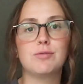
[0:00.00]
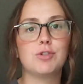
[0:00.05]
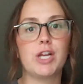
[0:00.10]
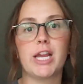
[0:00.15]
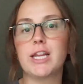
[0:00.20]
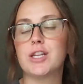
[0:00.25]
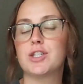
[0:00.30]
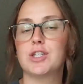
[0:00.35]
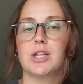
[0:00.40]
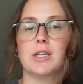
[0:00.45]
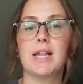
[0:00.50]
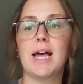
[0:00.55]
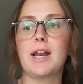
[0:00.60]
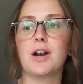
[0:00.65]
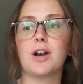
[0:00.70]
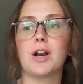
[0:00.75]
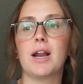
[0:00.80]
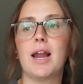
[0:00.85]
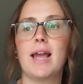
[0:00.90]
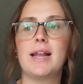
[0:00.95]
changed a
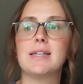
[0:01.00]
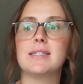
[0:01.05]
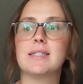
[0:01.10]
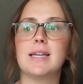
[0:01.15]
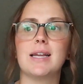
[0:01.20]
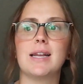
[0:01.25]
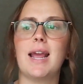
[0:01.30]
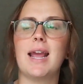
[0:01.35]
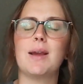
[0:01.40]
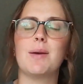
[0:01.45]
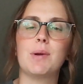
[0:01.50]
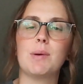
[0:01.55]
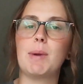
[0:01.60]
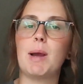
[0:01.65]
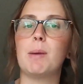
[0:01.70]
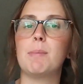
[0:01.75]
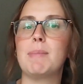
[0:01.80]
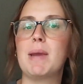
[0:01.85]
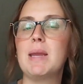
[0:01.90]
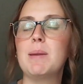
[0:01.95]
letter and said, hey, what
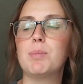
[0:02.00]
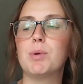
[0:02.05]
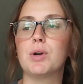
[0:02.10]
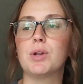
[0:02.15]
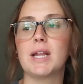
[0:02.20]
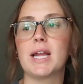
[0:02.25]
about Maple?